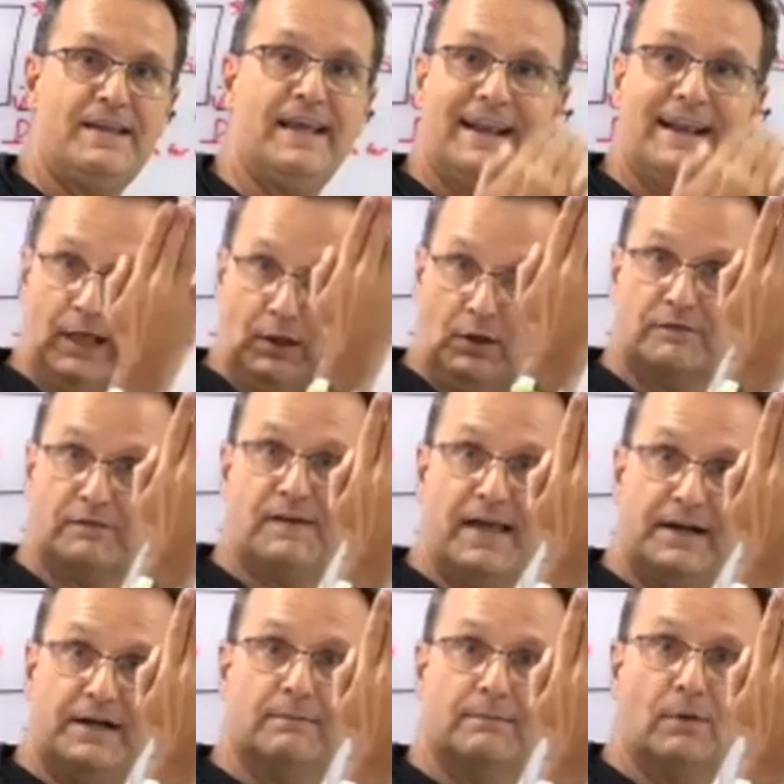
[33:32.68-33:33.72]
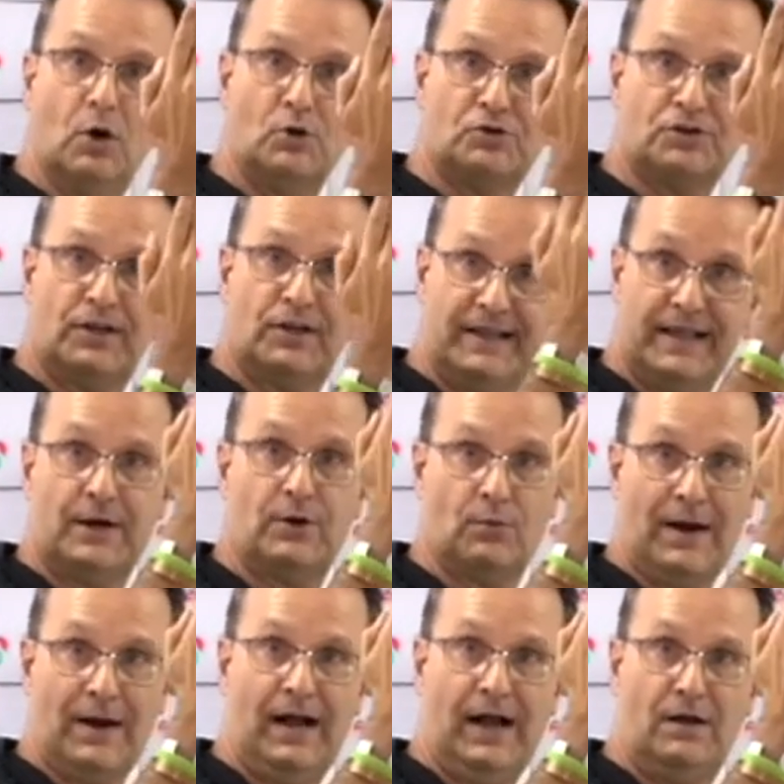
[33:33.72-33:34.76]
get elevated emotionally and
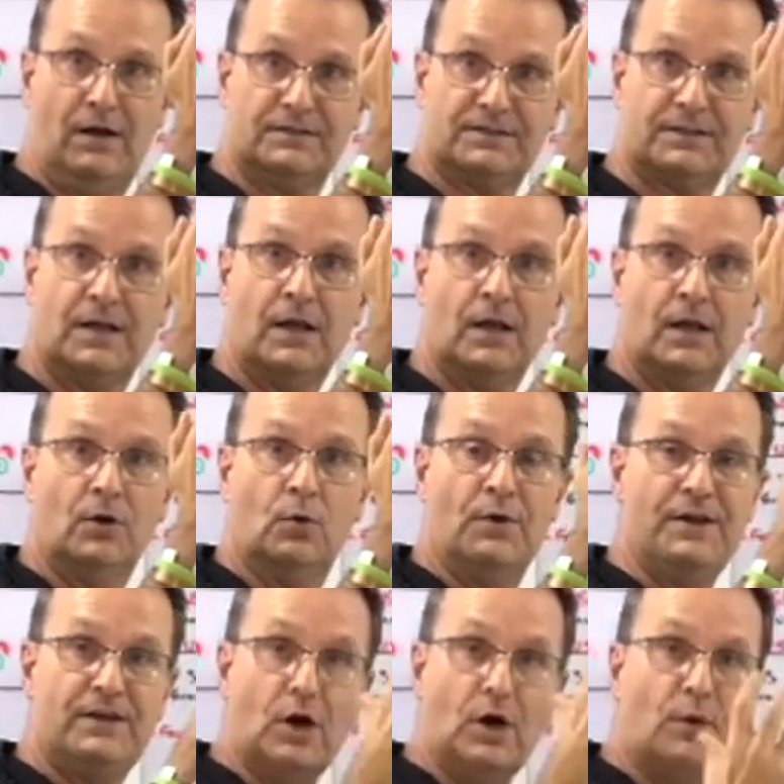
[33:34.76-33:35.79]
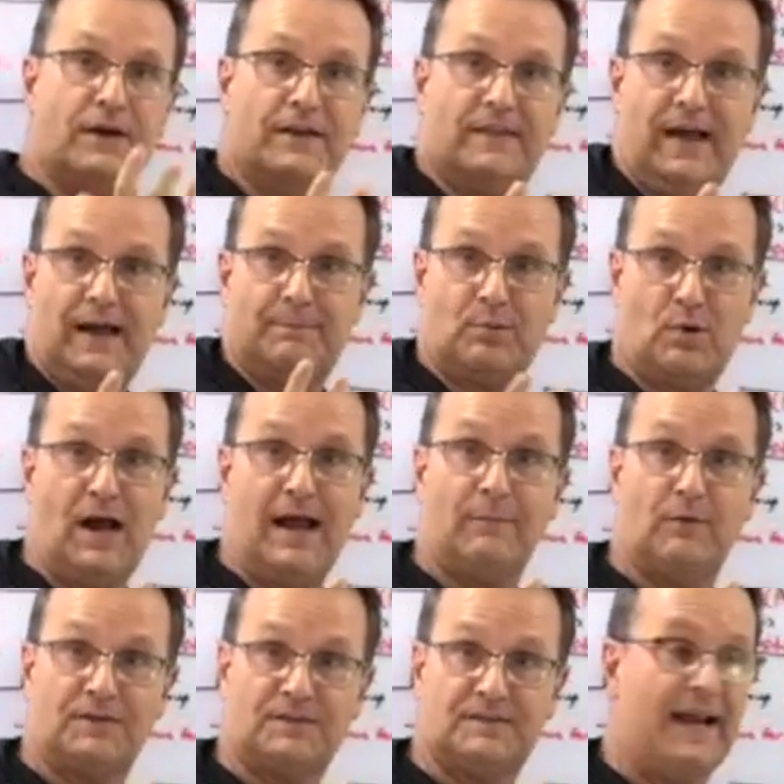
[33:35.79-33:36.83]
aroused, we go into that
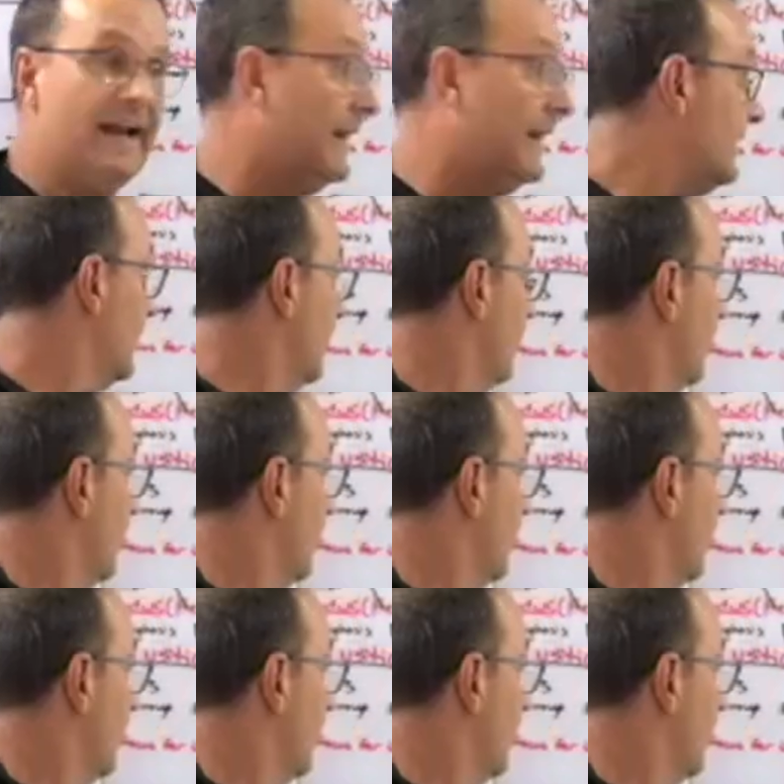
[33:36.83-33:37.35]
primal state